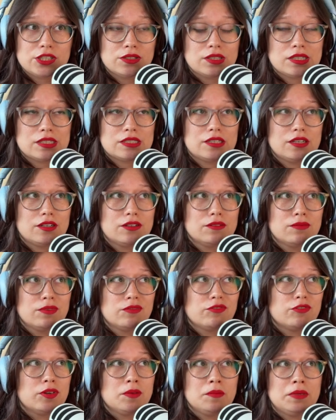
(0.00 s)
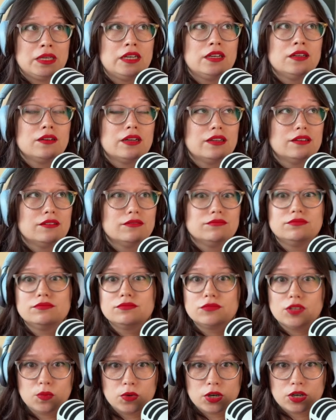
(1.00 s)
this year for me and
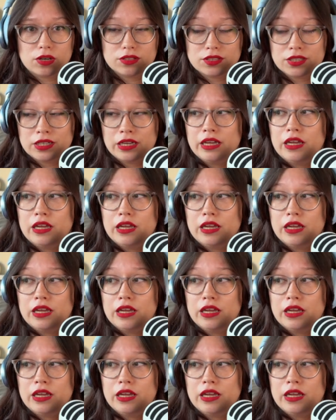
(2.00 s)
the world.